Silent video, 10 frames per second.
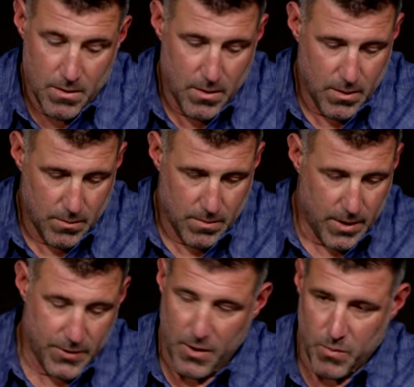Well,
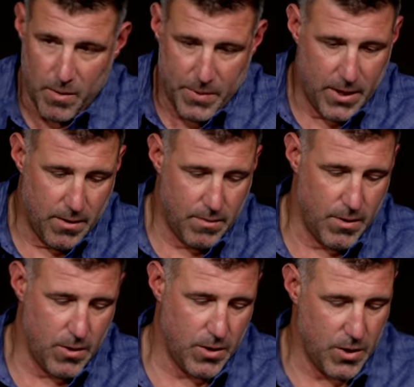I thought Ruppy, you
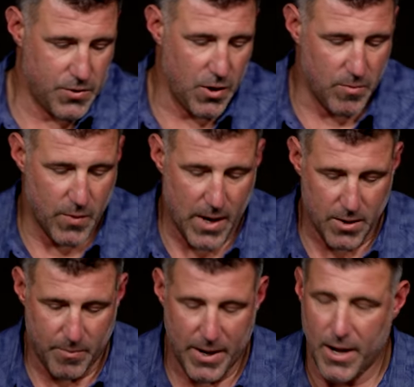know, you saw him
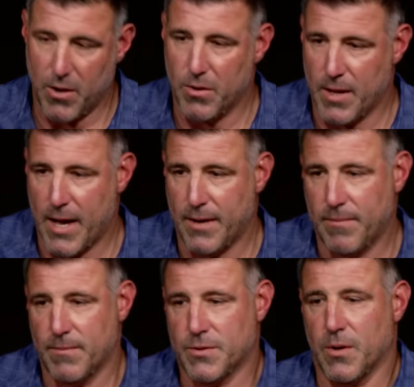around a pile a lot,
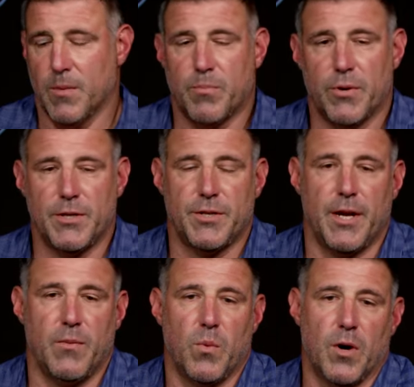so I
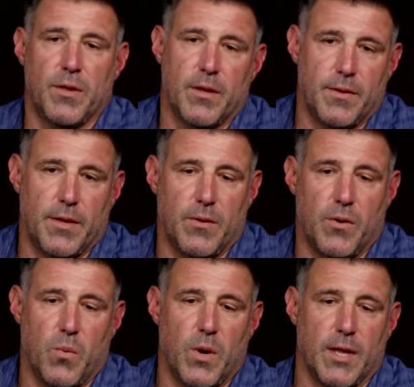appreciate, one,
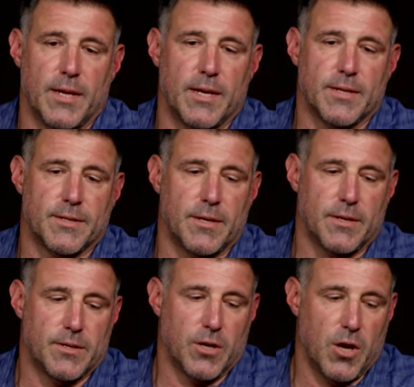the willingness to
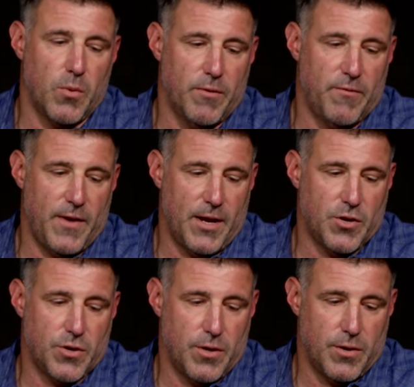go and
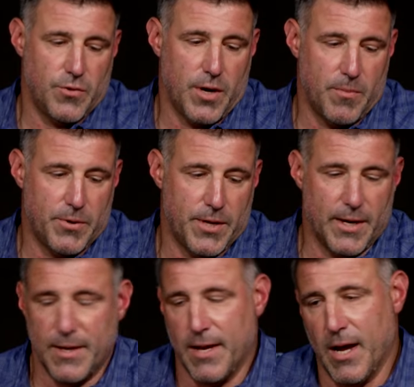finish and try to
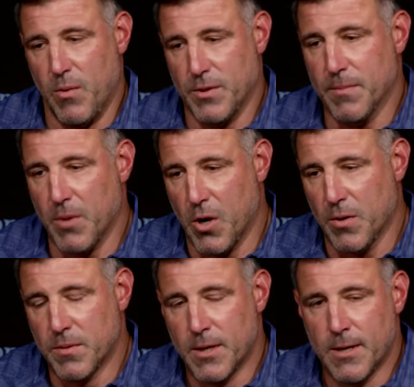protect the guy with the ball.